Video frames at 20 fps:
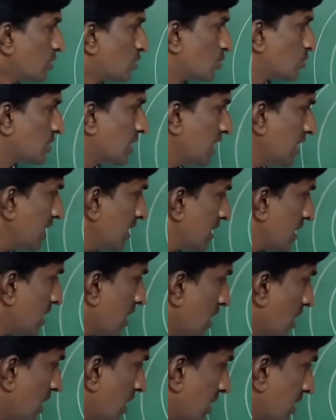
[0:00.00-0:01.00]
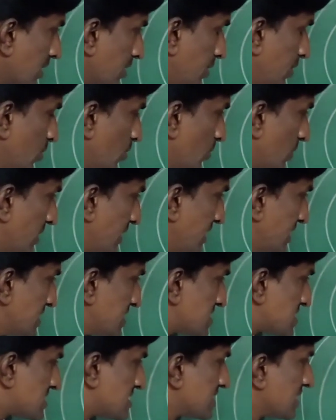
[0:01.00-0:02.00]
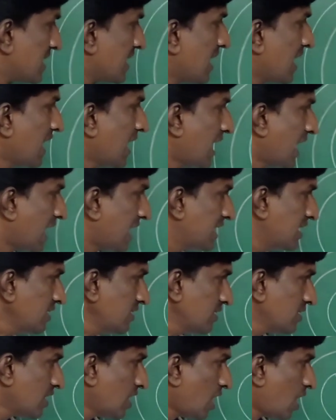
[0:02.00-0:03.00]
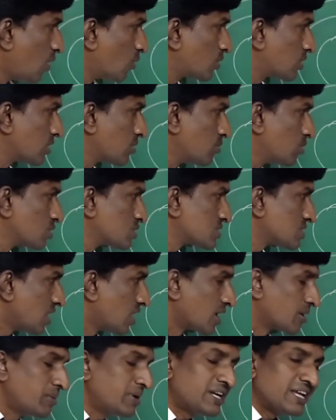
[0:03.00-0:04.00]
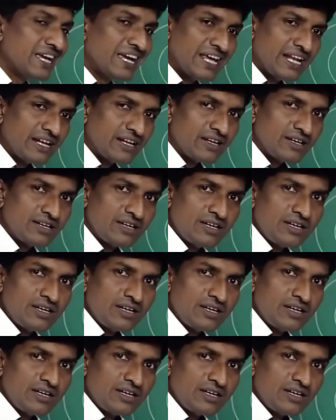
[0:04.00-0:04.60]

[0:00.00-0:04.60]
to the nucleus and outermost orbit N.